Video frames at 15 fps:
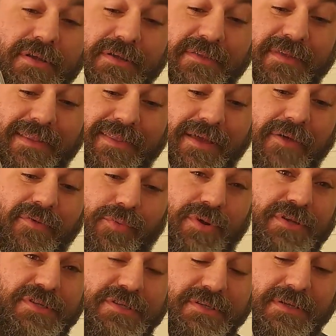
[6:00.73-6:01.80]
than the other
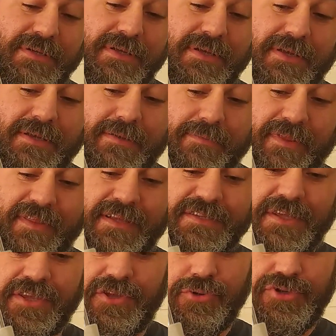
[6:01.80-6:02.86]
ones. I mean, that's
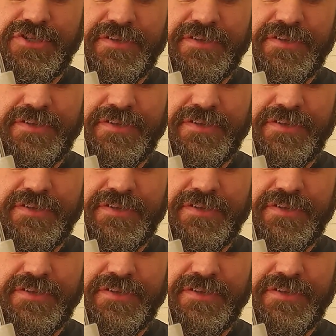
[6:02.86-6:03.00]
a huge